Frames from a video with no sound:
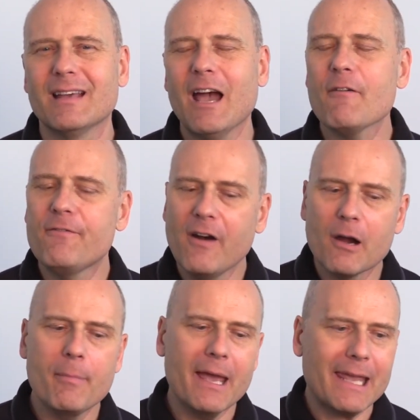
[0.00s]
How
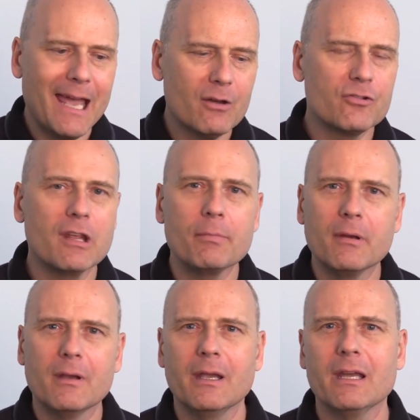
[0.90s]
far back, how deep
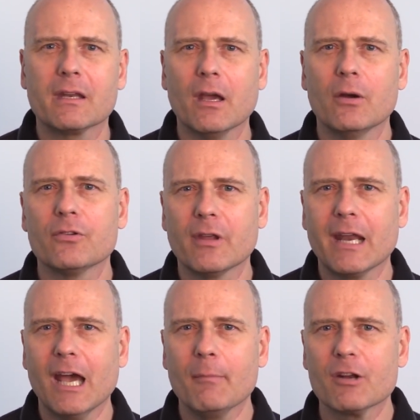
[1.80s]
it goes,
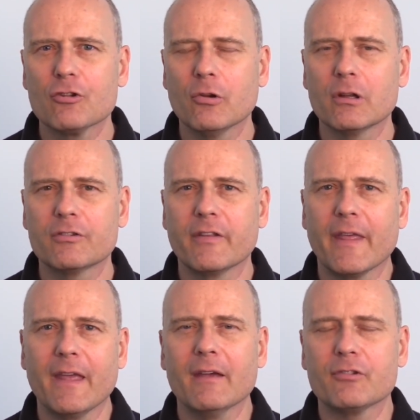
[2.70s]
and how much loyalty
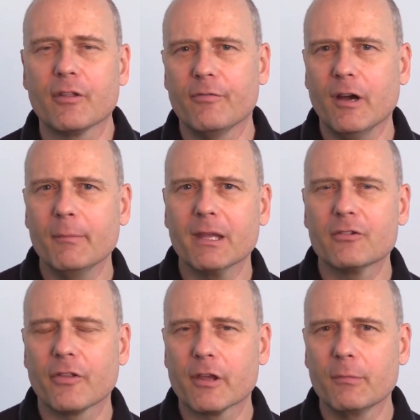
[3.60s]
they have to the farming
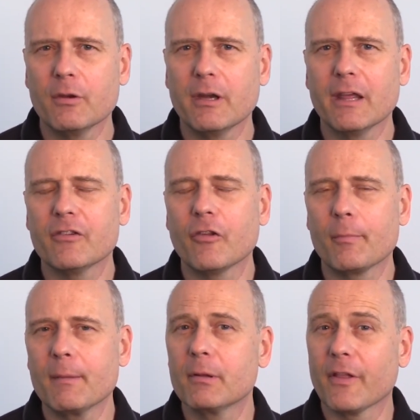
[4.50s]
and to the community and to the
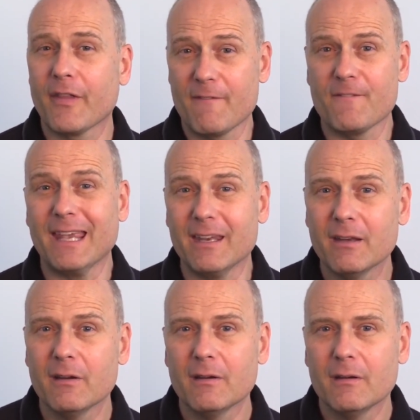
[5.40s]
people that they feed.